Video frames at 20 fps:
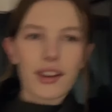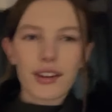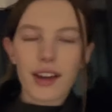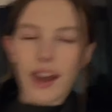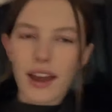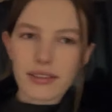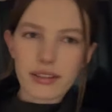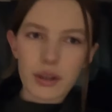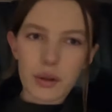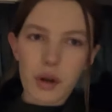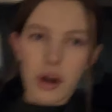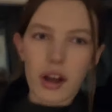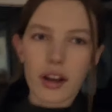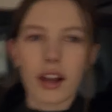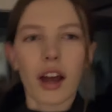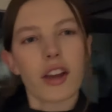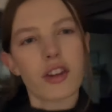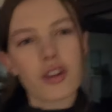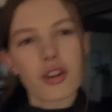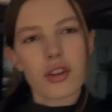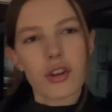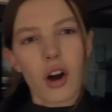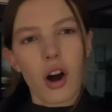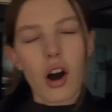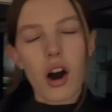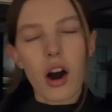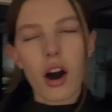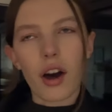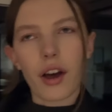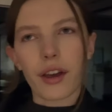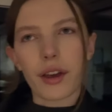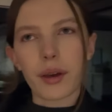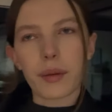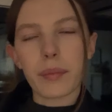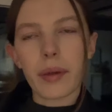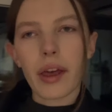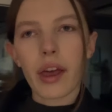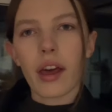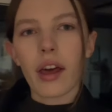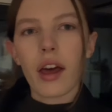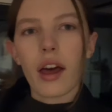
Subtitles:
Everyone, I just got home